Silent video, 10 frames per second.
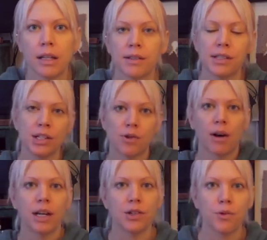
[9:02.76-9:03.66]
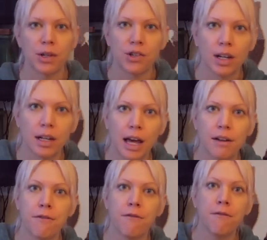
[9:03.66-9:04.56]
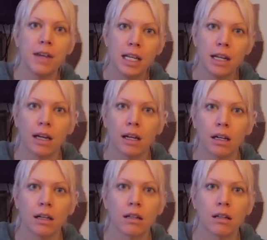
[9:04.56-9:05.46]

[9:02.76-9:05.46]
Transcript: listening to our intuition and feeding